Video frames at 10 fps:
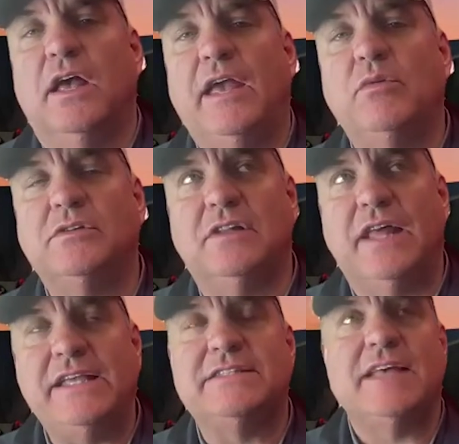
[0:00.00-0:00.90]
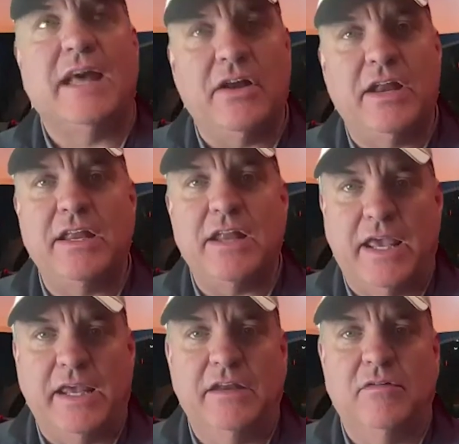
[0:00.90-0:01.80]
It was late Saturday
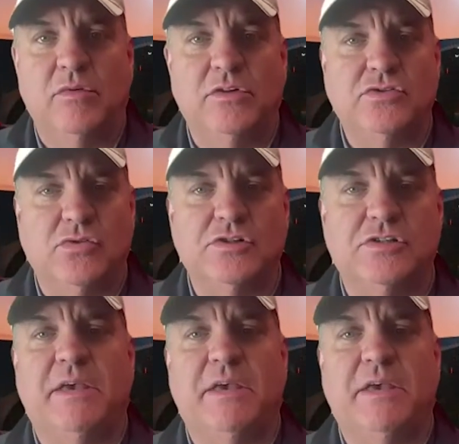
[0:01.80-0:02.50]
night when the Georgia